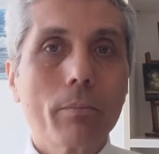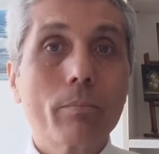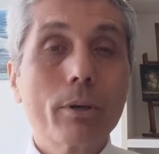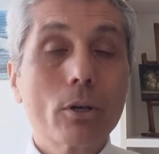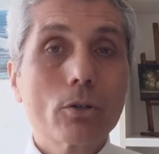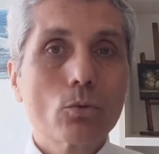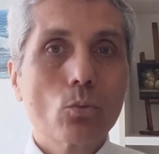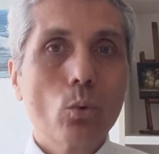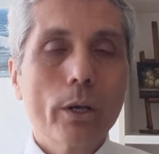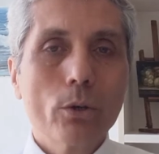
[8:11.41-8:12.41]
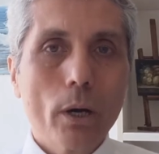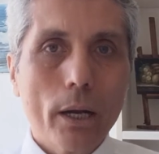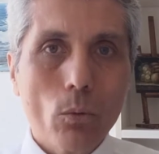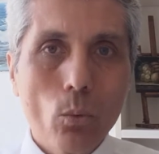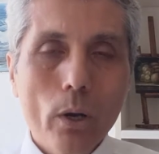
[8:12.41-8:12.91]
Because when you are
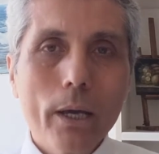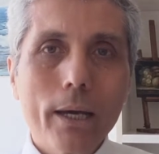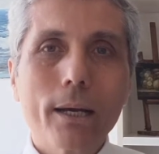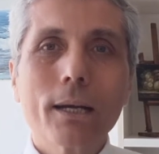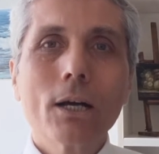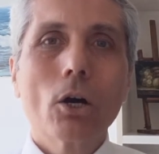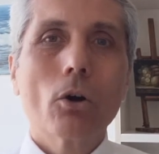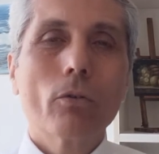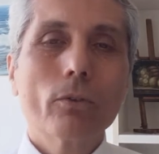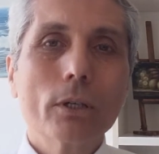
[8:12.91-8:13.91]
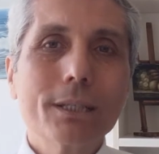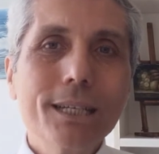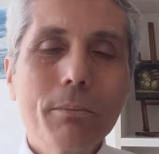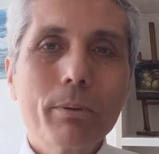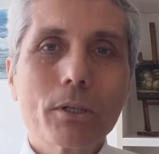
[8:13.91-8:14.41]
aware of the
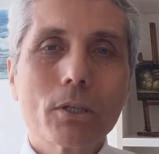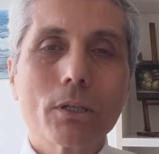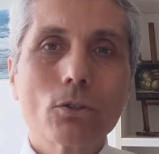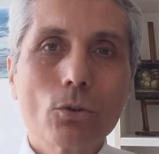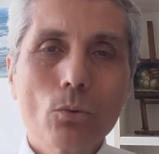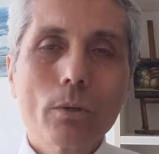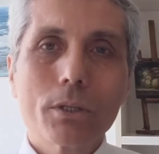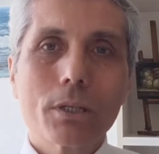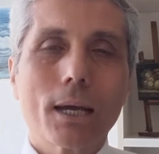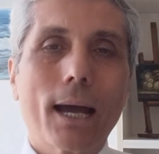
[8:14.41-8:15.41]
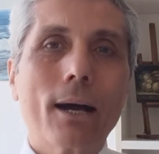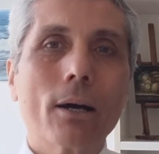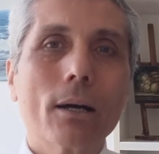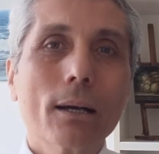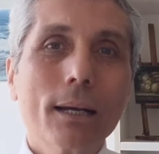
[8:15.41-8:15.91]
deepest and truest
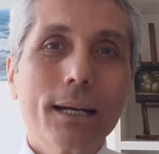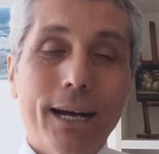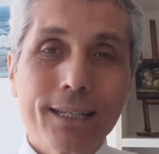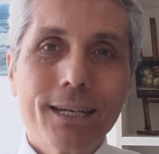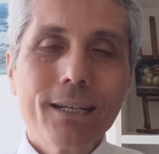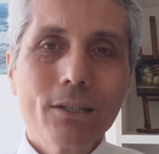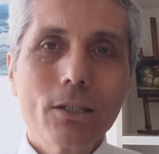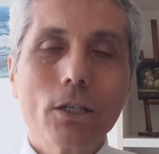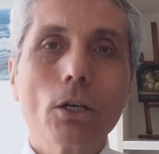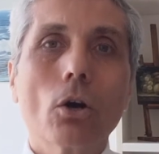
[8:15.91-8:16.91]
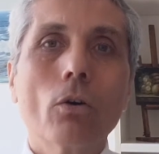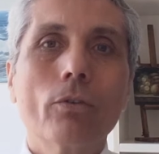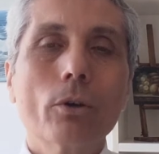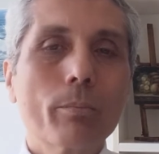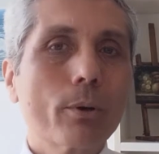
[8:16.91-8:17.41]
identity of
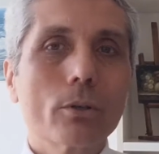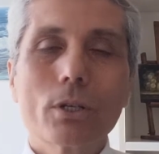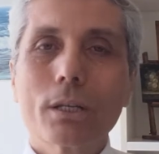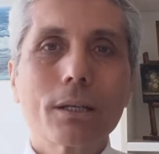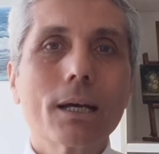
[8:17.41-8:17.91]
your project